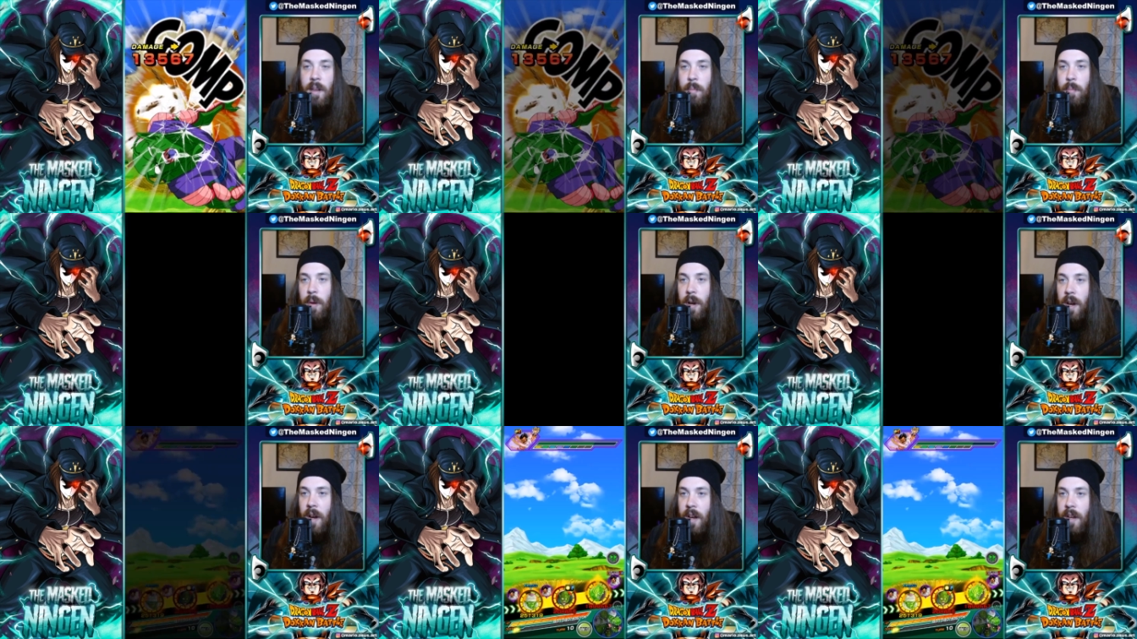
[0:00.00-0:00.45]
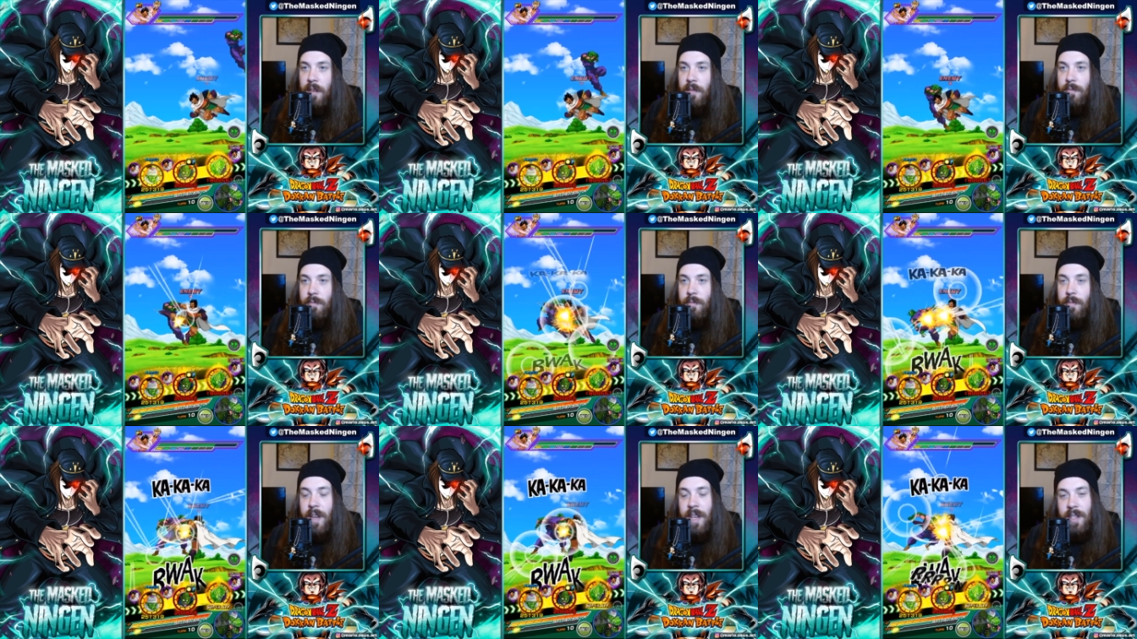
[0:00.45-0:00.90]
but
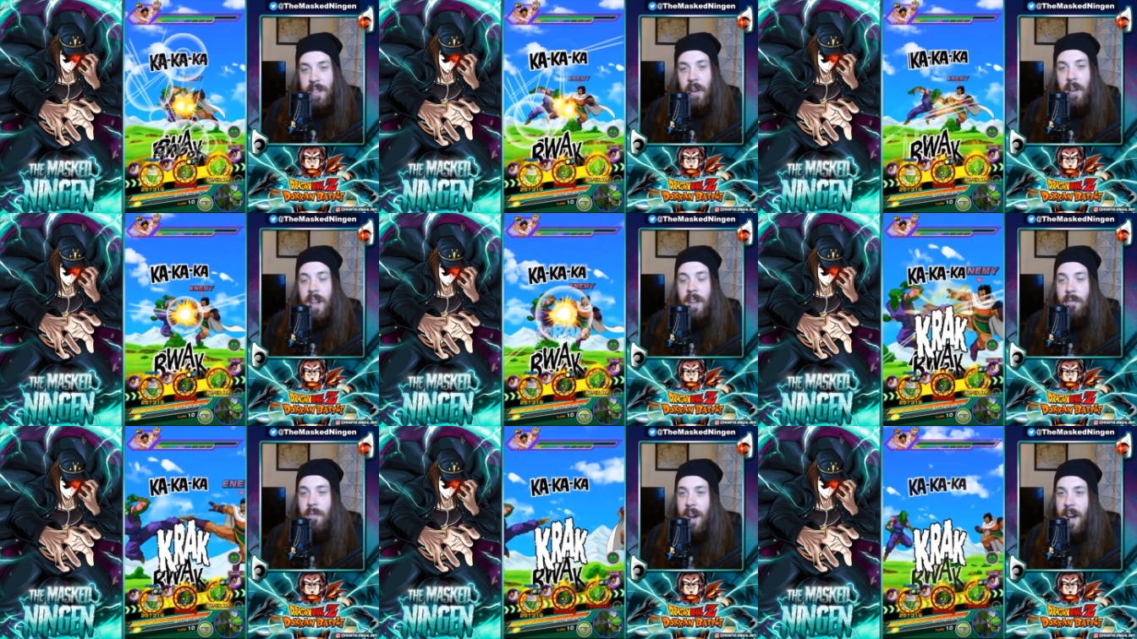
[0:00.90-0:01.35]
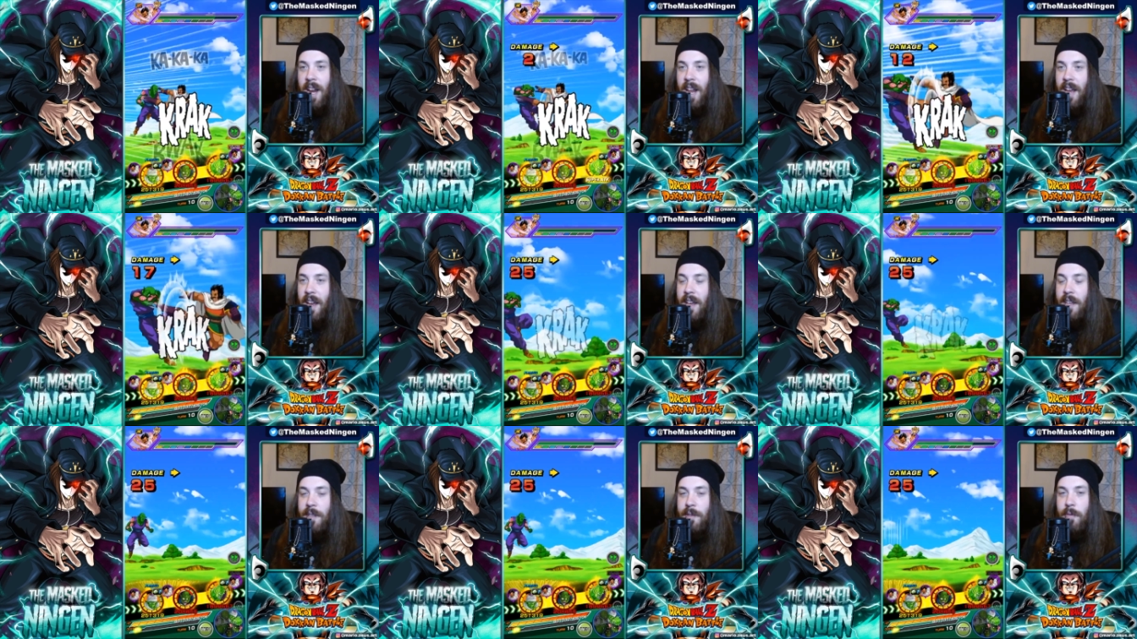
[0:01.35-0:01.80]
he's only really
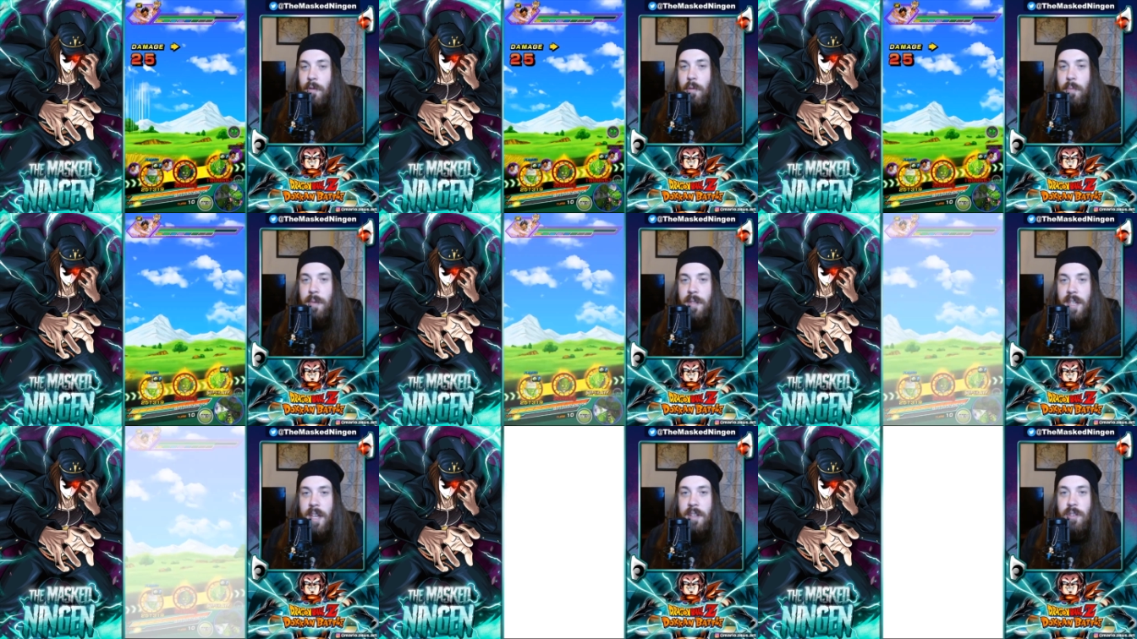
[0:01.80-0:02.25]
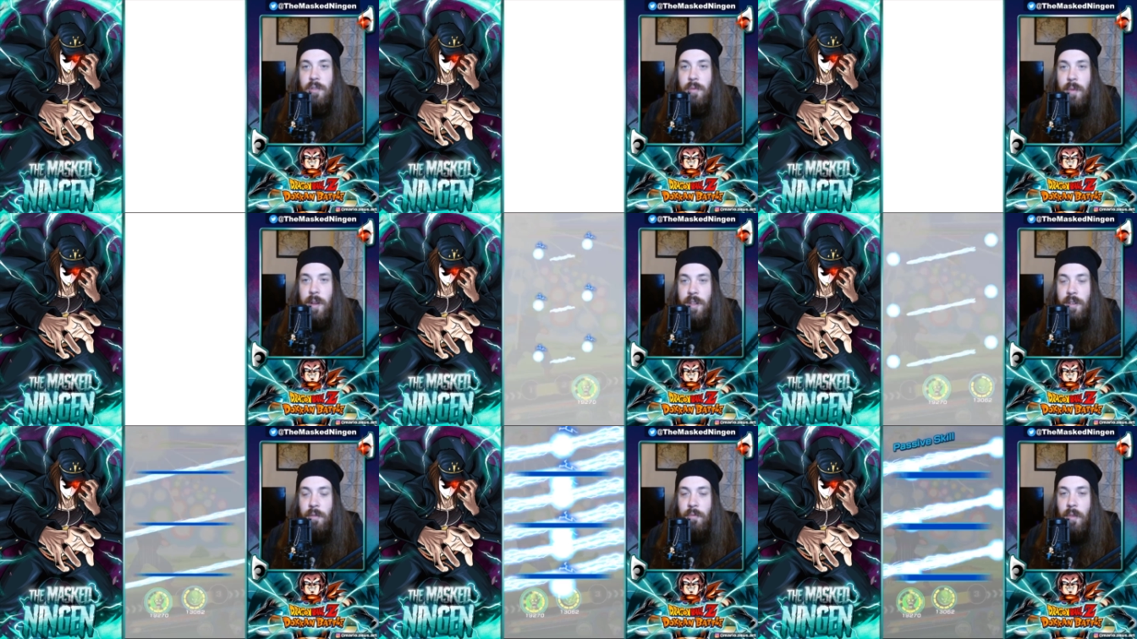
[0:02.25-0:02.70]
at his full potential
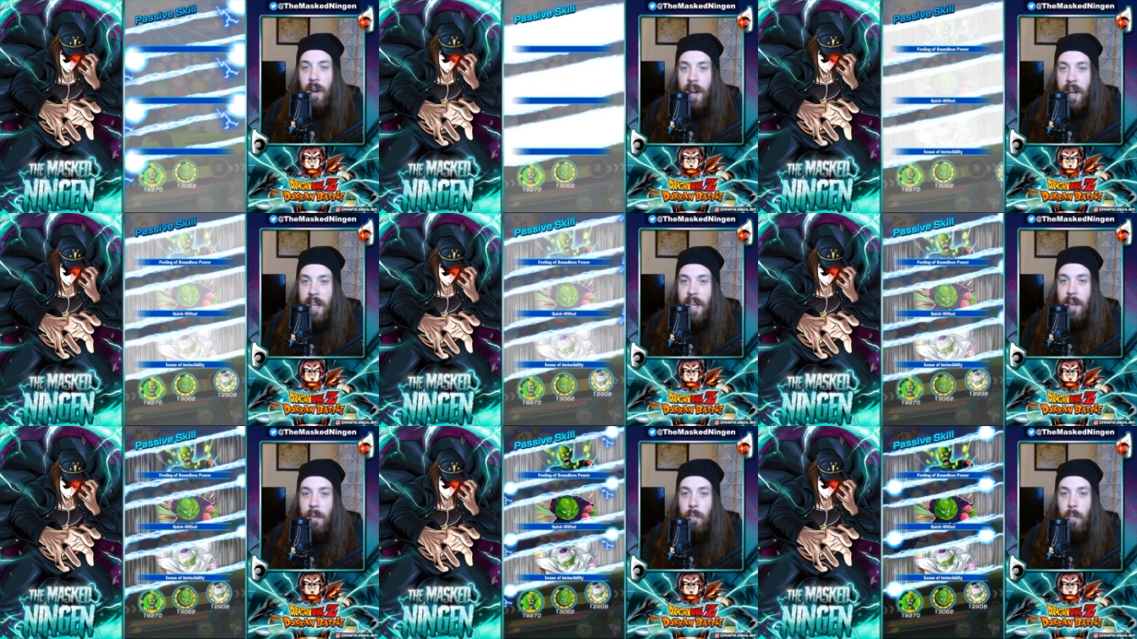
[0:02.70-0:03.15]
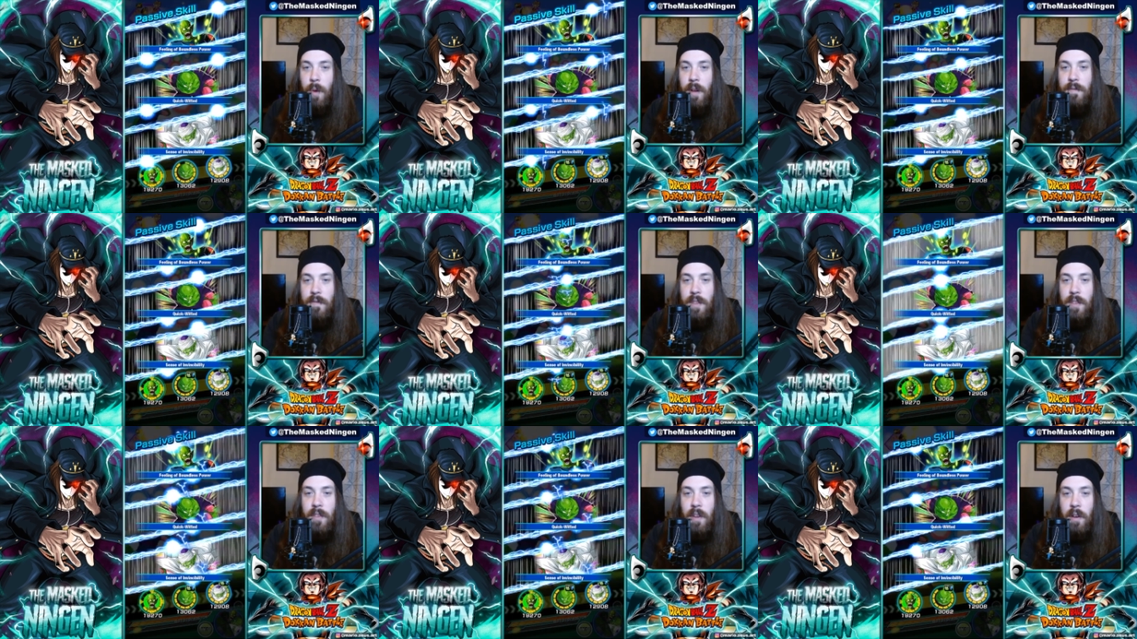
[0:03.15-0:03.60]
when you're running him
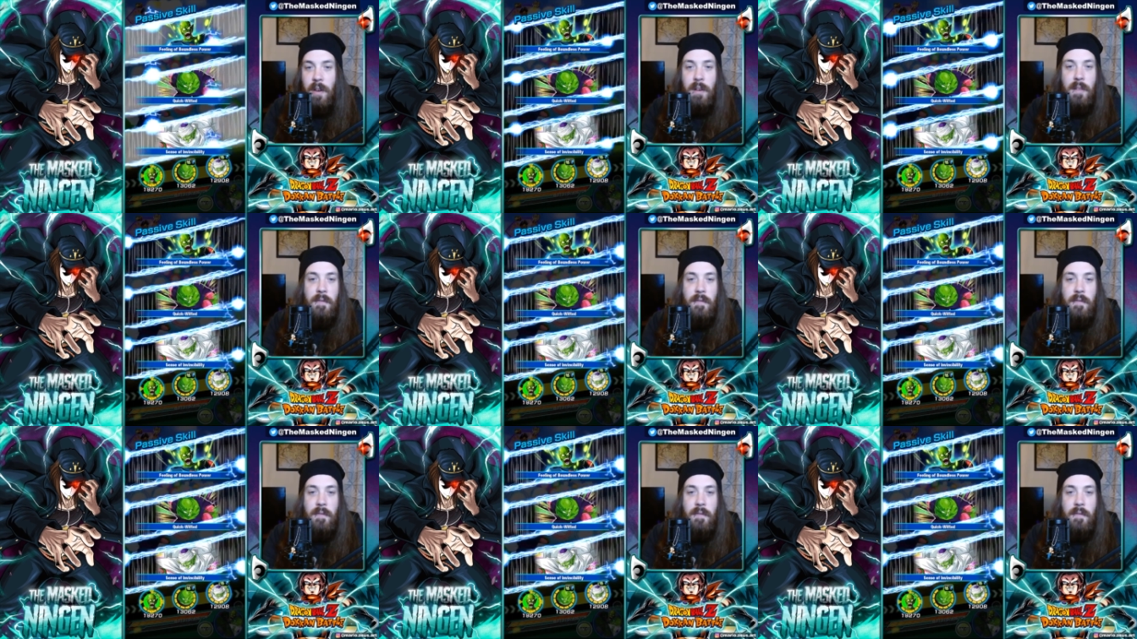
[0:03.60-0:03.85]
with the Dokkan